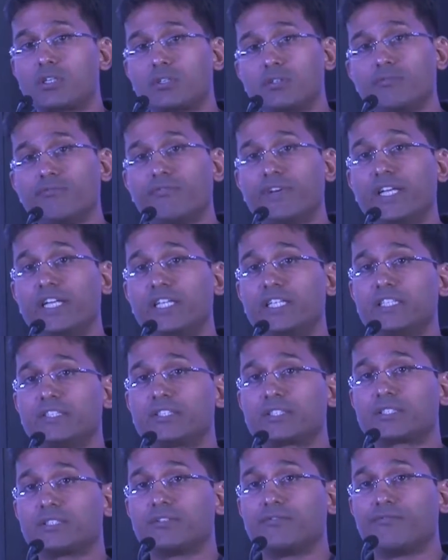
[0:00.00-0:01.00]
it
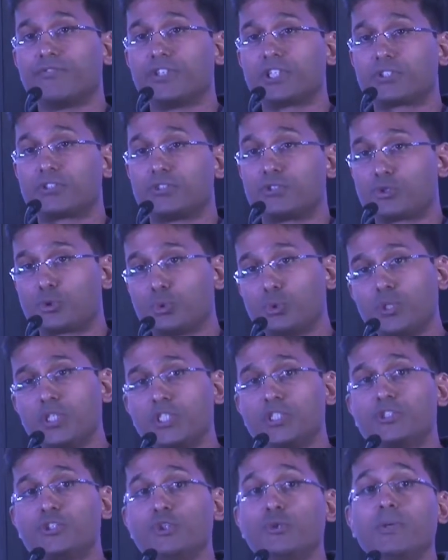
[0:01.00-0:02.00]
is with
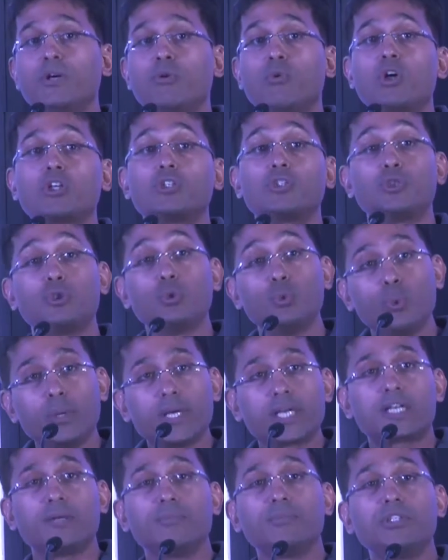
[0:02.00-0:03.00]
students, you may want
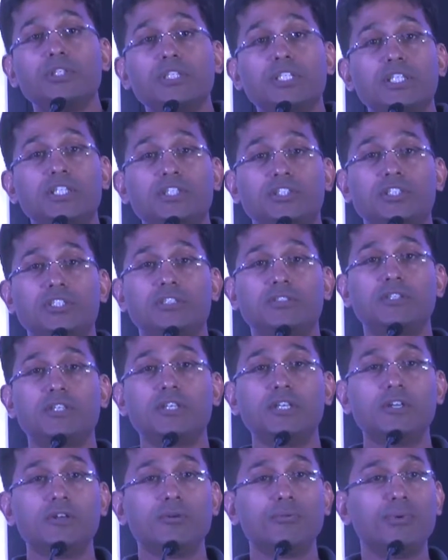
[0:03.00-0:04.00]
two-way communication,
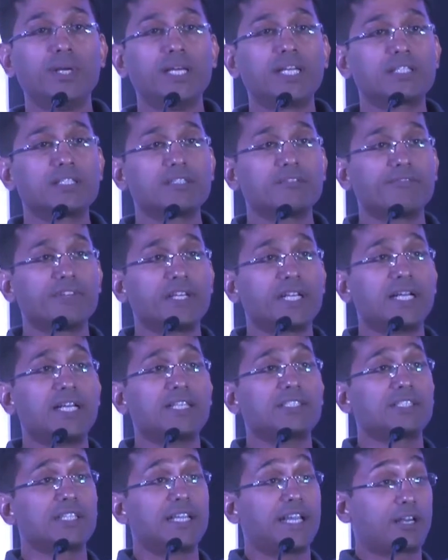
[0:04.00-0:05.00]

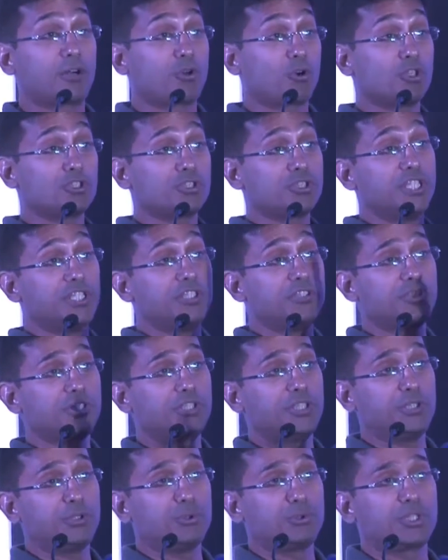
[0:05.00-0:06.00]
whereas across the
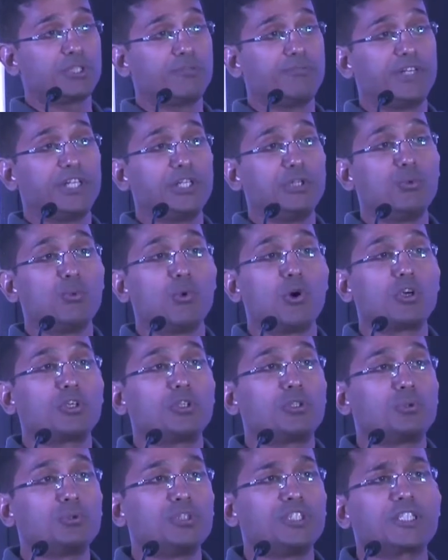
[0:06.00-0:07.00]
institution, when you
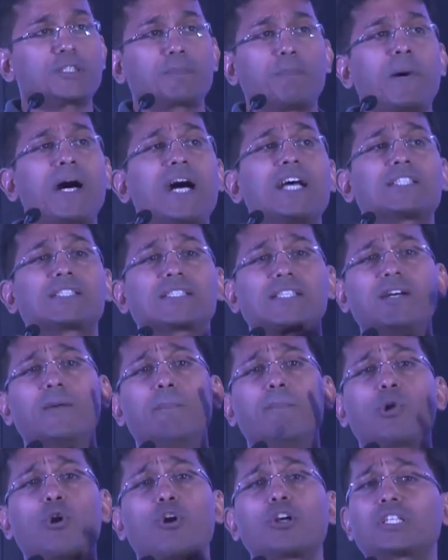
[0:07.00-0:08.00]
want to just pass a
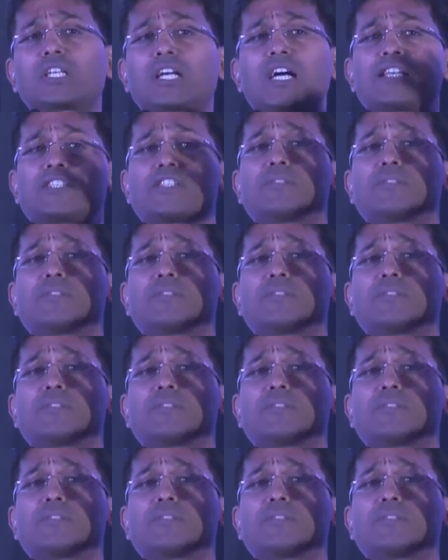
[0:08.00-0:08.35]
broadcast